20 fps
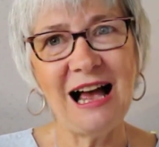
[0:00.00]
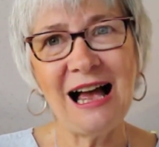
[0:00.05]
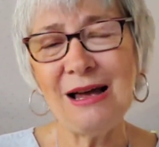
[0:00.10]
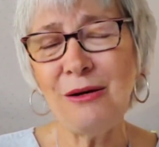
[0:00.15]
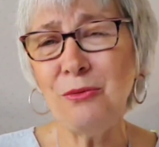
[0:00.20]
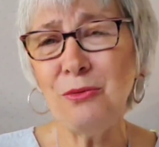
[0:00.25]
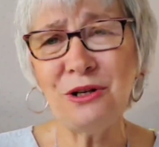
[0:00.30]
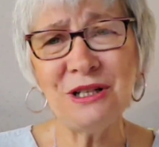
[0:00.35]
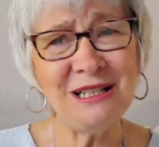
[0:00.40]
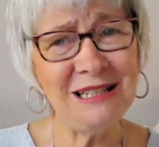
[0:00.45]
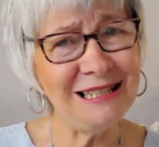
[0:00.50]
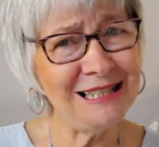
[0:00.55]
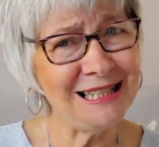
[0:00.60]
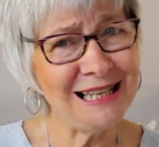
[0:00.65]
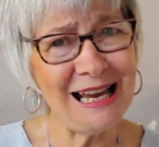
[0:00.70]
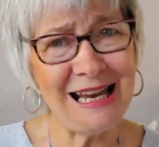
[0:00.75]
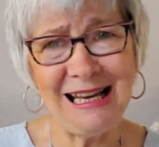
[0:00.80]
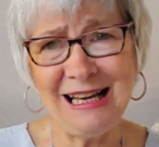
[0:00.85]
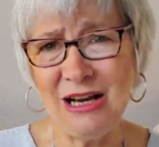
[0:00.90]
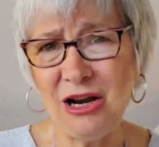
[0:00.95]
I wouldn't
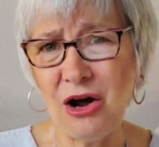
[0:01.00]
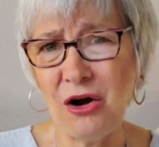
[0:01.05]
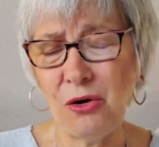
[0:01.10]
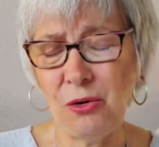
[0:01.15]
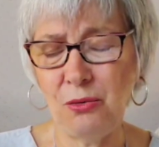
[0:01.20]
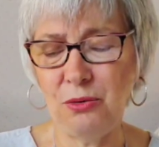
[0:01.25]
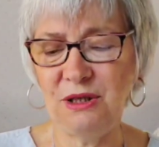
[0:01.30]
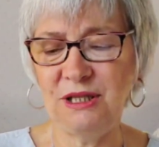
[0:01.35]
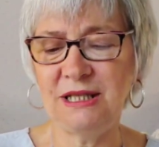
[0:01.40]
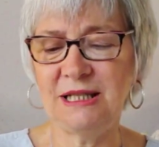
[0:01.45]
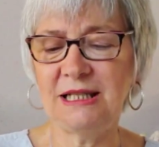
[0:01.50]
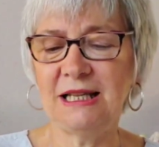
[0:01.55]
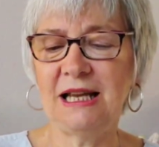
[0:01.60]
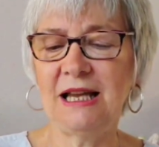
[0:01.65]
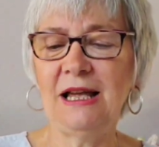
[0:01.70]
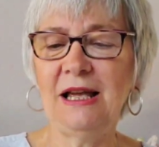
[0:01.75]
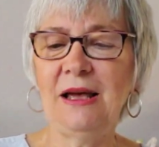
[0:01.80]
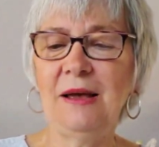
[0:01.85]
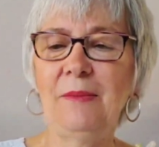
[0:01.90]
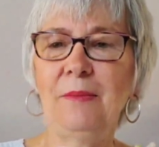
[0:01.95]
say loads,
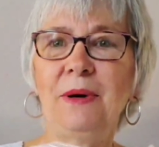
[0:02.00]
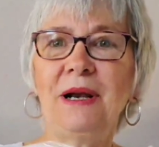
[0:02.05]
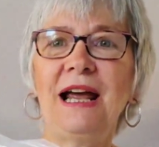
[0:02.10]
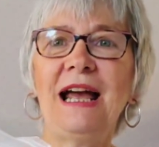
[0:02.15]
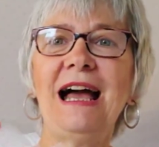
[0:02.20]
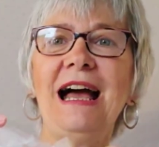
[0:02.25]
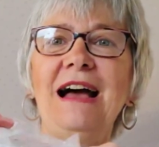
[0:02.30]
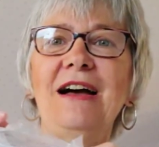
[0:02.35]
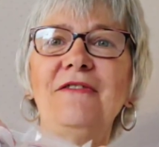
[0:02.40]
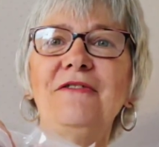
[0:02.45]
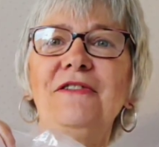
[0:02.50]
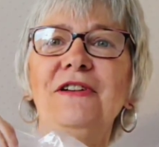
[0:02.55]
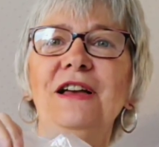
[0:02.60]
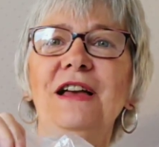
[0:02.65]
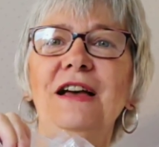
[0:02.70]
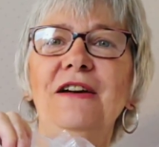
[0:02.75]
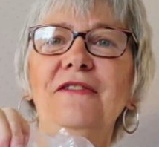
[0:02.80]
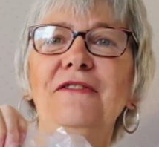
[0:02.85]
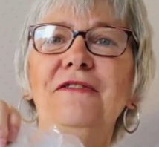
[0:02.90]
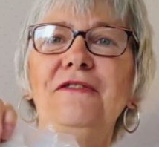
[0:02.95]
but I have
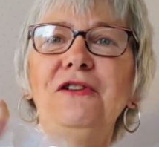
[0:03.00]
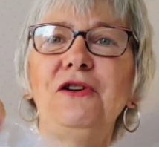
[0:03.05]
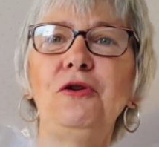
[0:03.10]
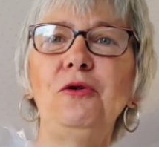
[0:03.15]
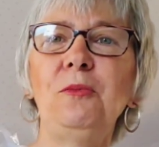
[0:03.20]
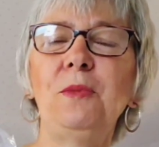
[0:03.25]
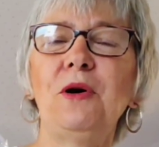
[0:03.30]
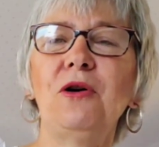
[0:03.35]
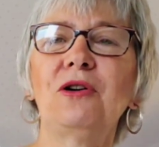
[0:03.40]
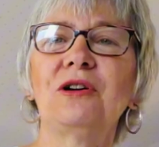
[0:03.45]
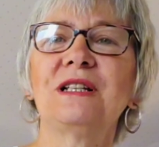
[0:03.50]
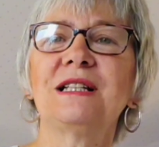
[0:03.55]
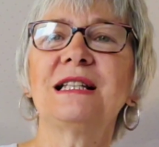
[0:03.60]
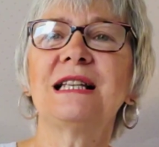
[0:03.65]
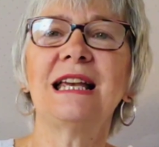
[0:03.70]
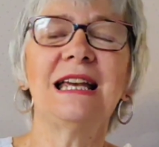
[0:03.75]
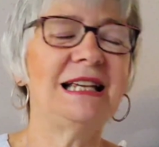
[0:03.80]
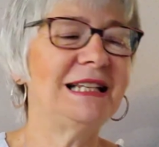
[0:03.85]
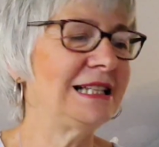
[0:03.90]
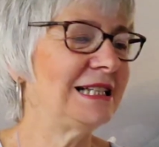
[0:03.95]
a few
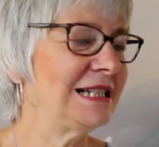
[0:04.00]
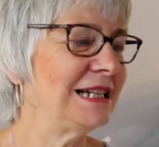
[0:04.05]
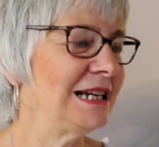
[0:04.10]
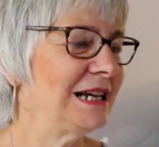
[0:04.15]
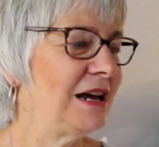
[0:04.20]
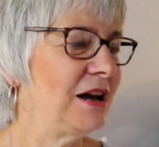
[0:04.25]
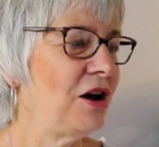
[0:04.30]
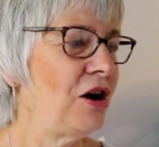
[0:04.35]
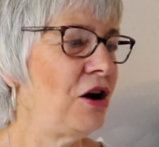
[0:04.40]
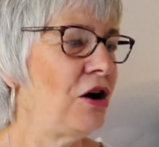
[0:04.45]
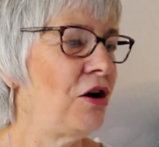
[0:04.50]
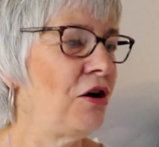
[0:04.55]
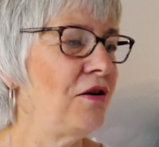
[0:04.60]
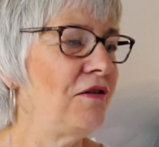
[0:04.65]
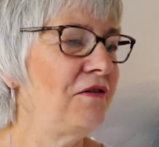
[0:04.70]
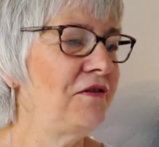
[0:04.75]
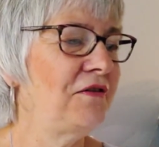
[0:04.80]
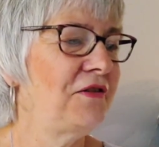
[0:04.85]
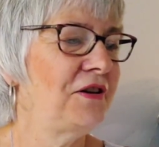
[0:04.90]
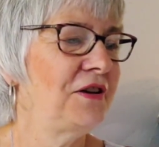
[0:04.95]
boxes
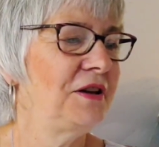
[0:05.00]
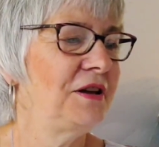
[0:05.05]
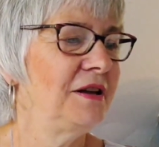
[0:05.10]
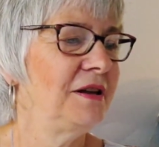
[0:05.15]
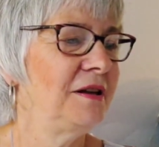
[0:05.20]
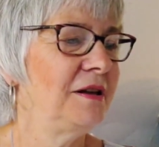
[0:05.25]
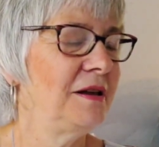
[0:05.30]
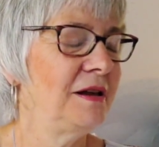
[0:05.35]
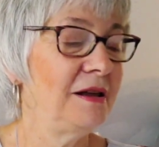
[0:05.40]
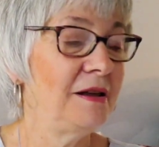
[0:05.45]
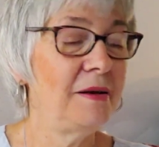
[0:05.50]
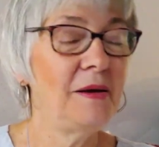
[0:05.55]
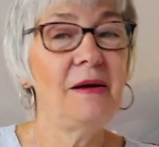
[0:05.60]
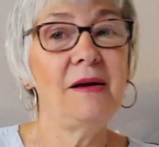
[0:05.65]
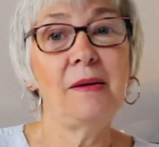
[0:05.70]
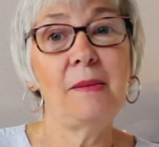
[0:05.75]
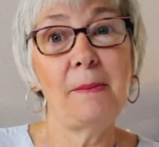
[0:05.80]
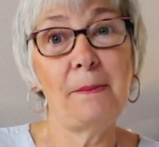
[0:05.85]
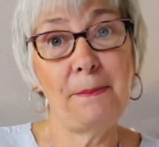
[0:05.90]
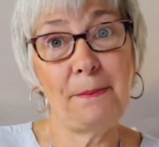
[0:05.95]
of
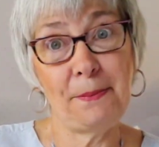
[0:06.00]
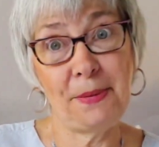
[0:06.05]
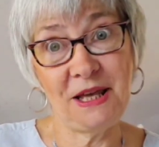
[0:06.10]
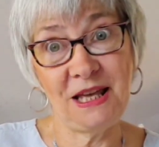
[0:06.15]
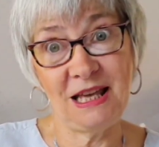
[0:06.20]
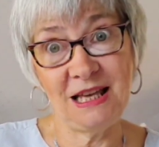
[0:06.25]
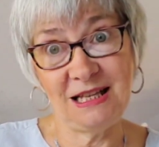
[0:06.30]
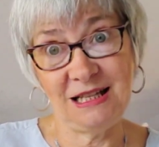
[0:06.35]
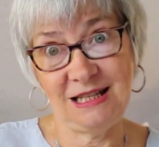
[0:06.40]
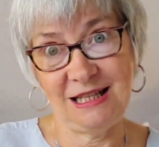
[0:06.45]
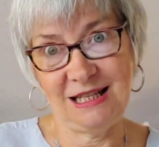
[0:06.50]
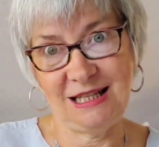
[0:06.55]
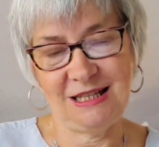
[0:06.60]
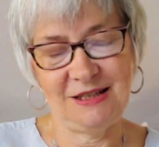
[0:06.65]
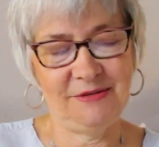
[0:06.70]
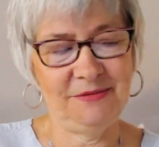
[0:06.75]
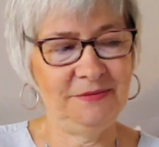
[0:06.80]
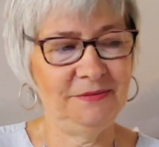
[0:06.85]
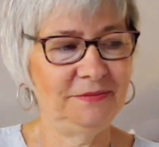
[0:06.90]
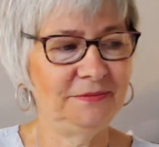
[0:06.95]

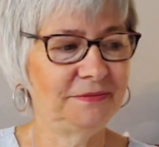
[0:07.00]
beads,